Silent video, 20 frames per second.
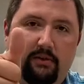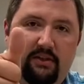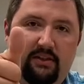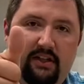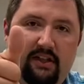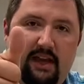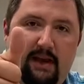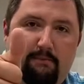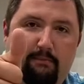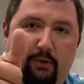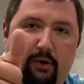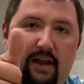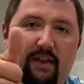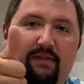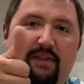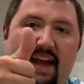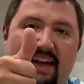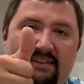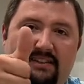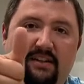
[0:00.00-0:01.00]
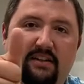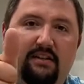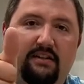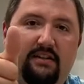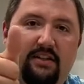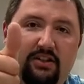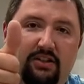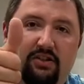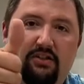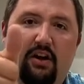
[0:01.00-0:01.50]
You see that print? That's a,
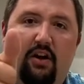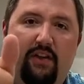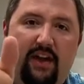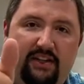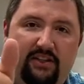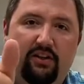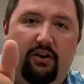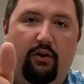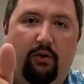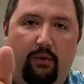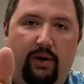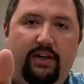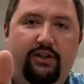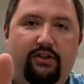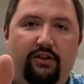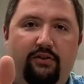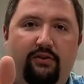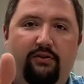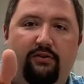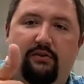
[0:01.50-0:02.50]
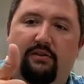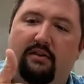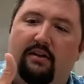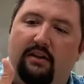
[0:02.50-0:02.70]
did you know that's an original?